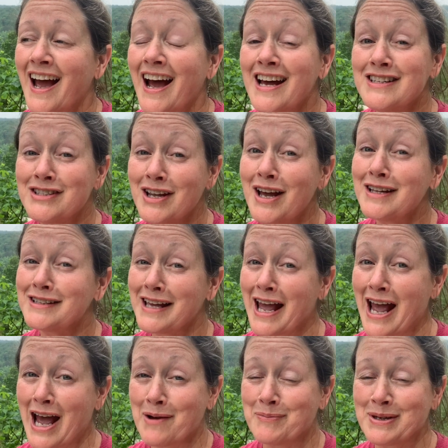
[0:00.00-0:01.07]
has yet to
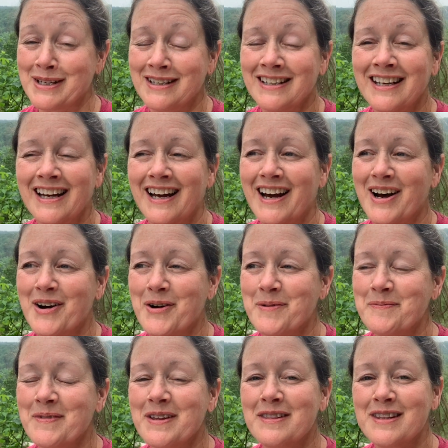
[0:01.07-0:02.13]
happen.
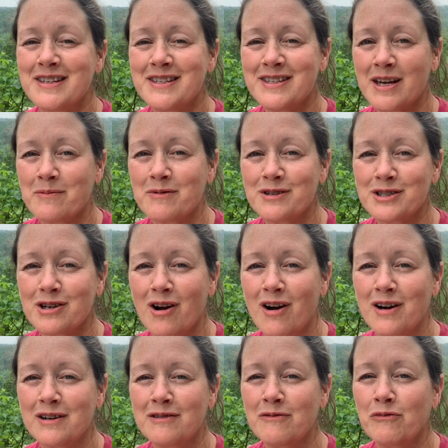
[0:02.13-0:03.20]
This summer's
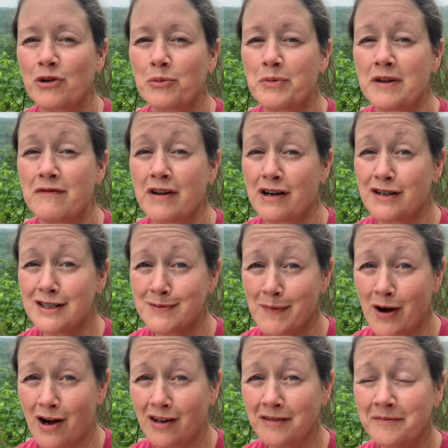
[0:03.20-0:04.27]
garden will be very
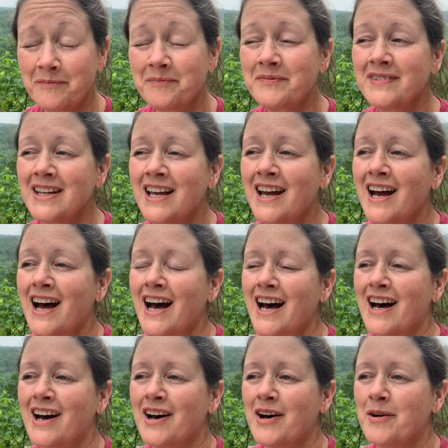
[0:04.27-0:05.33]
small,
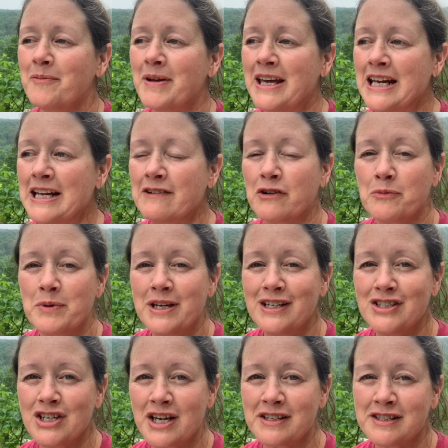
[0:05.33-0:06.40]
and it will be
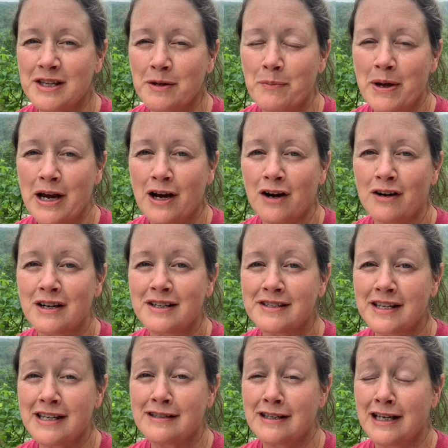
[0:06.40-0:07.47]
just the bare
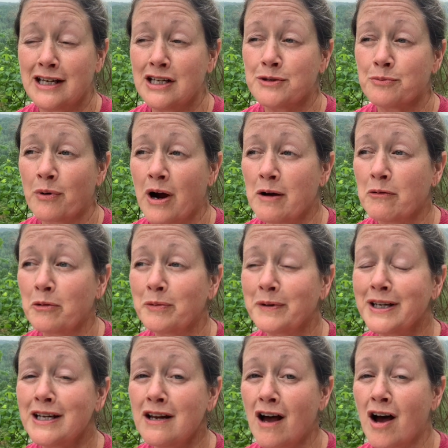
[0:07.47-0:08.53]
necessities, probably
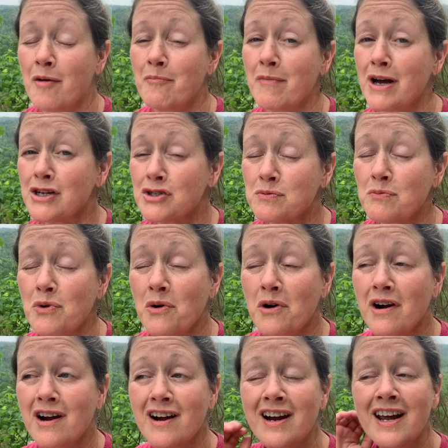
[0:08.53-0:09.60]
not much
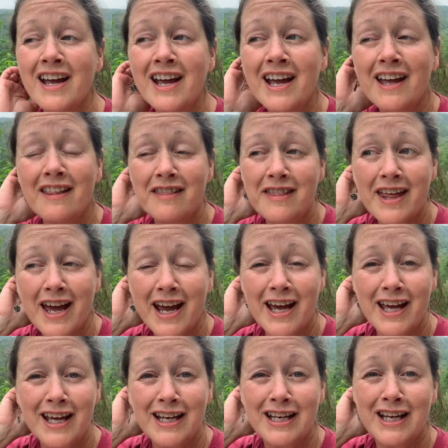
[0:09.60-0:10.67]
more
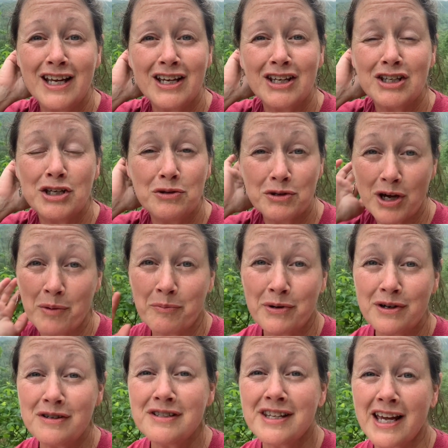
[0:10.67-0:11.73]
than
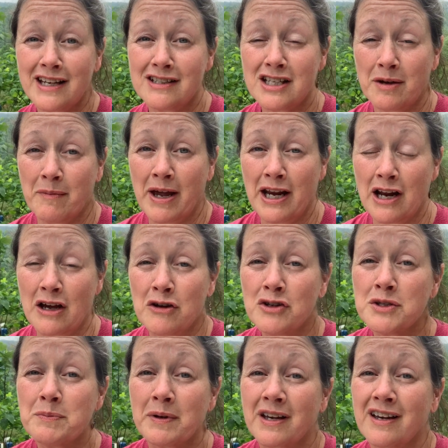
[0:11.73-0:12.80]
cucumbers and
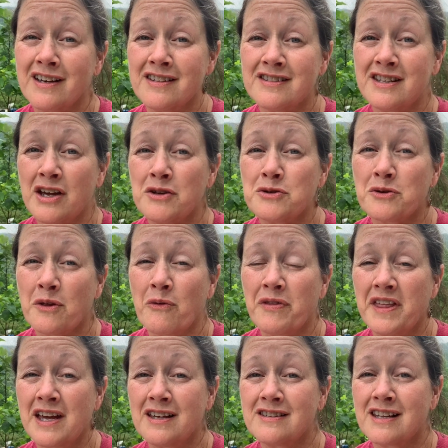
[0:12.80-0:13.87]
tomatoes, because those are the
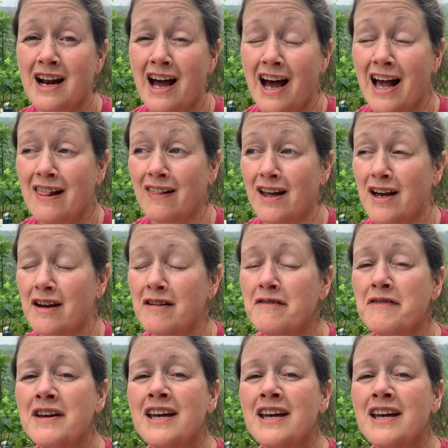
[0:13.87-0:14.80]
things that I love.